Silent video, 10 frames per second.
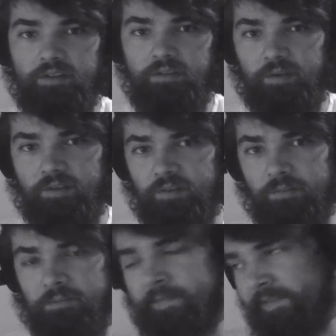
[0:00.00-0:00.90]
with
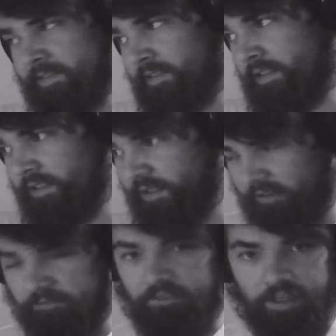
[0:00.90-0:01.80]
some
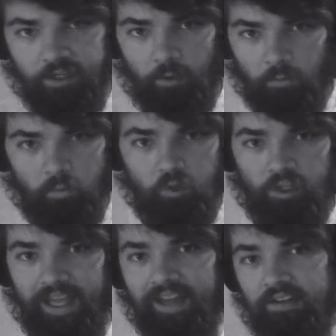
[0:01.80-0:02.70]
video look
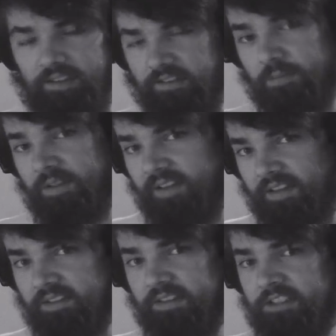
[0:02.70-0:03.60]
at it and some design
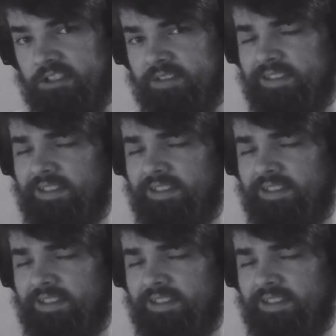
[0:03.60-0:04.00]
decisions.